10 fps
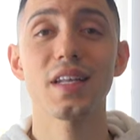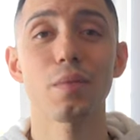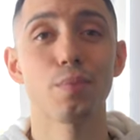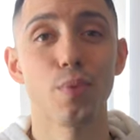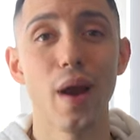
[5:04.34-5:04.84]
need
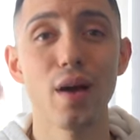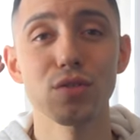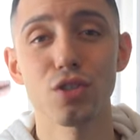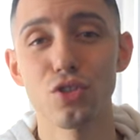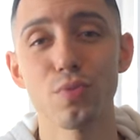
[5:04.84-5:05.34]
a
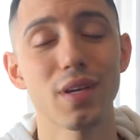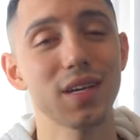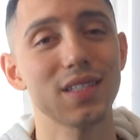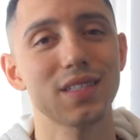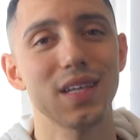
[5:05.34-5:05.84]
brown shoe
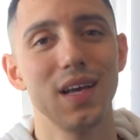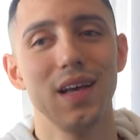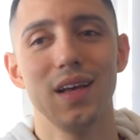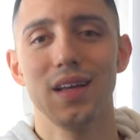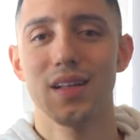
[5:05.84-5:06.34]
because
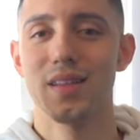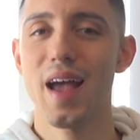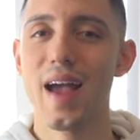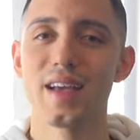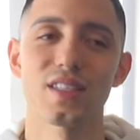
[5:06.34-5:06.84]

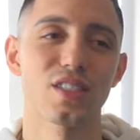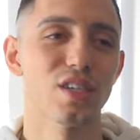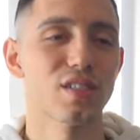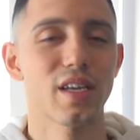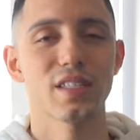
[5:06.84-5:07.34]
that is
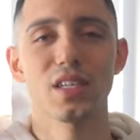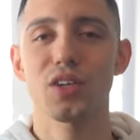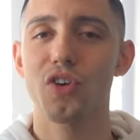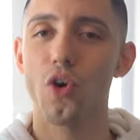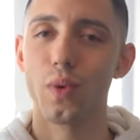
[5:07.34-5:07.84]
just, it's
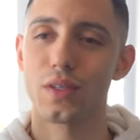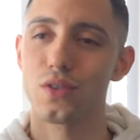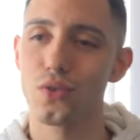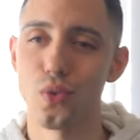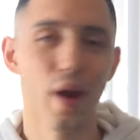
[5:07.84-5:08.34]
gonna go
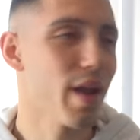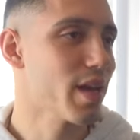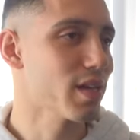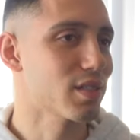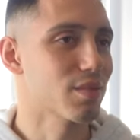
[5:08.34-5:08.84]
with
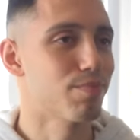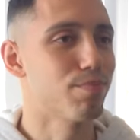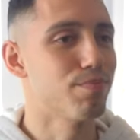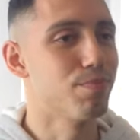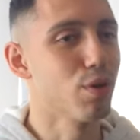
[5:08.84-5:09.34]
grays,
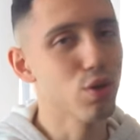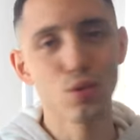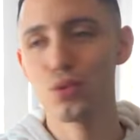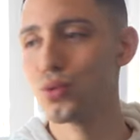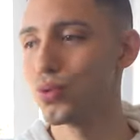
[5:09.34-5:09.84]

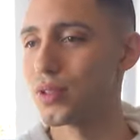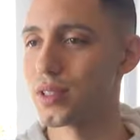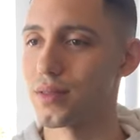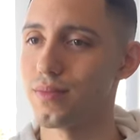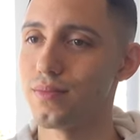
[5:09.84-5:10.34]

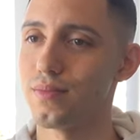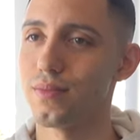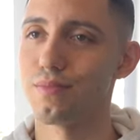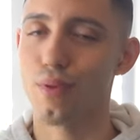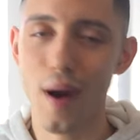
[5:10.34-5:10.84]
blues,
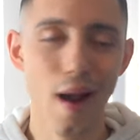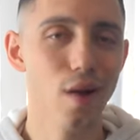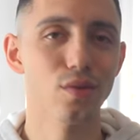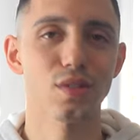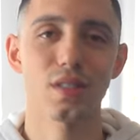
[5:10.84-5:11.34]

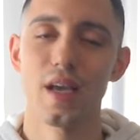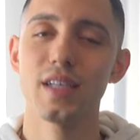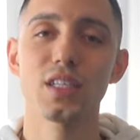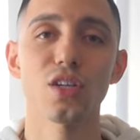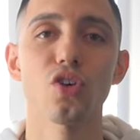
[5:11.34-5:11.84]
browns.
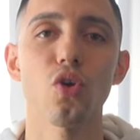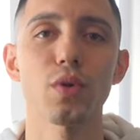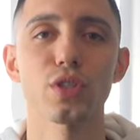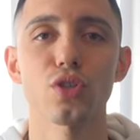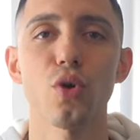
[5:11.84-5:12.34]
It's gonna go
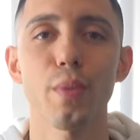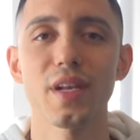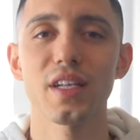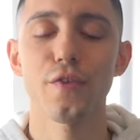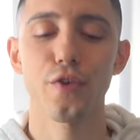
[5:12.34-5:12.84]
with so
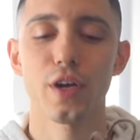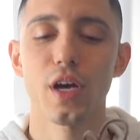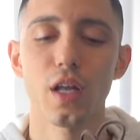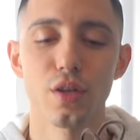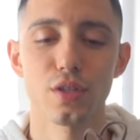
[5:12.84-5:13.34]
many different
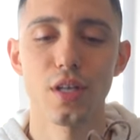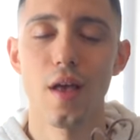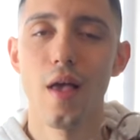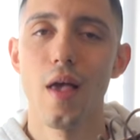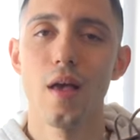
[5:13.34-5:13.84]
colors
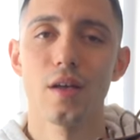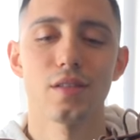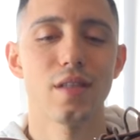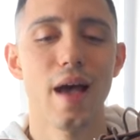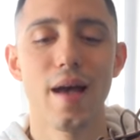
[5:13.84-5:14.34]

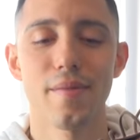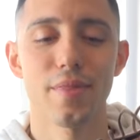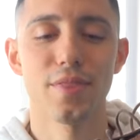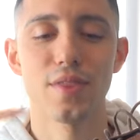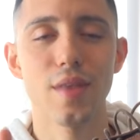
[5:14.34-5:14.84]
that
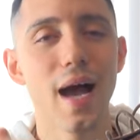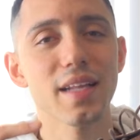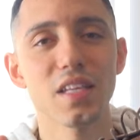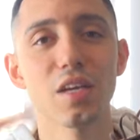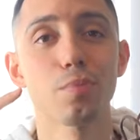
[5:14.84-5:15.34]

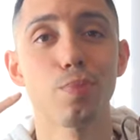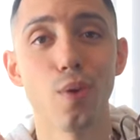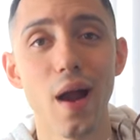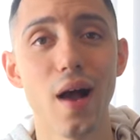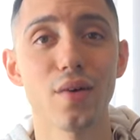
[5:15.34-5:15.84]
I think
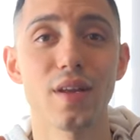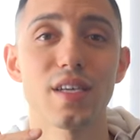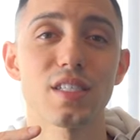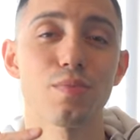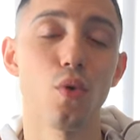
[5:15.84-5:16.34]
brown
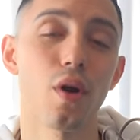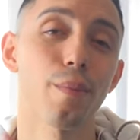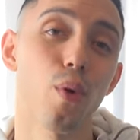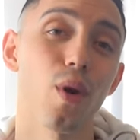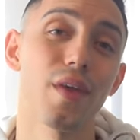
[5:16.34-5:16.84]
is more
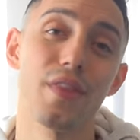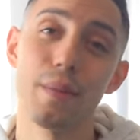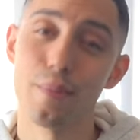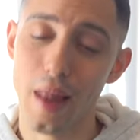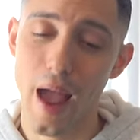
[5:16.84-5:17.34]
important
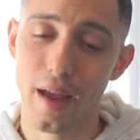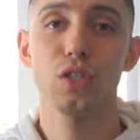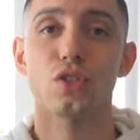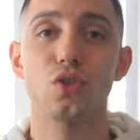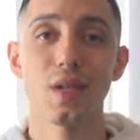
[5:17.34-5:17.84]
than black.
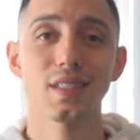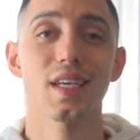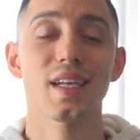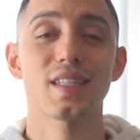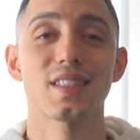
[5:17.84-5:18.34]
So let's
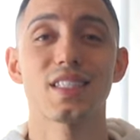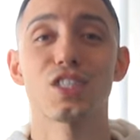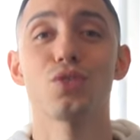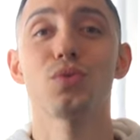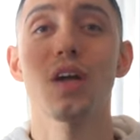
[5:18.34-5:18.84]
get into
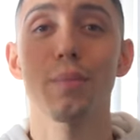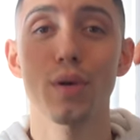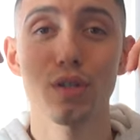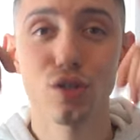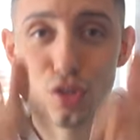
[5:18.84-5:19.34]
shoe number